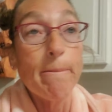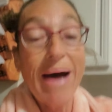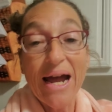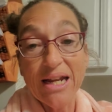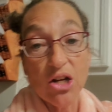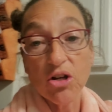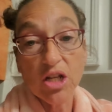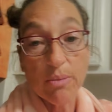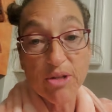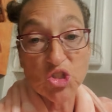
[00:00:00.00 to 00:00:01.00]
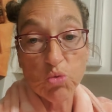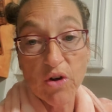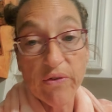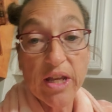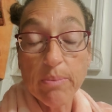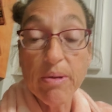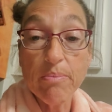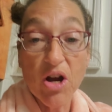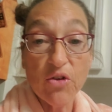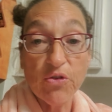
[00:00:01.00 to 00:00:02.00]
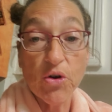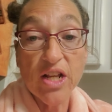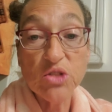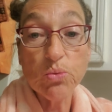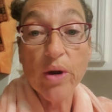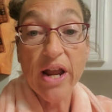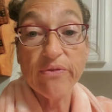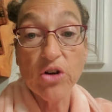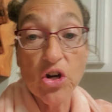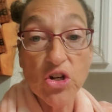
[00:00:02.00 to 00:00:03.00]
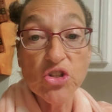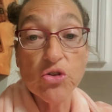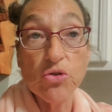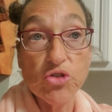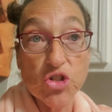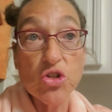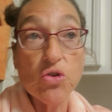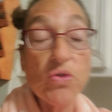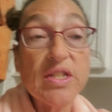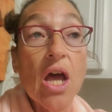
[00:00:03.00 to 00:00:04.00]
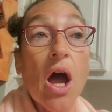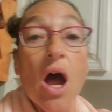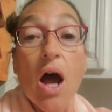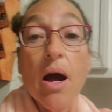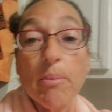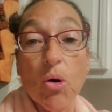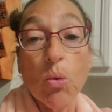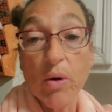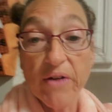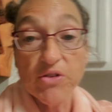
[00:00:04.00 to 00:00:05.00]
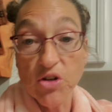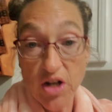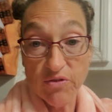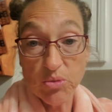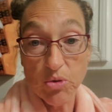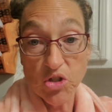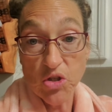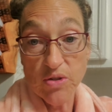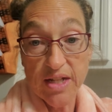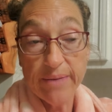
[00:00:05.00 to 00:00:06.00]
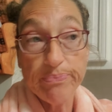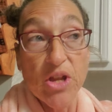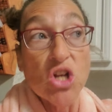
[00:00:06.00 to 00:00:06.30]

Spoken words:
Pyre, it could be Swerve, it could be monk fruit. It's whatever you choose, or whatever you're comfortable using.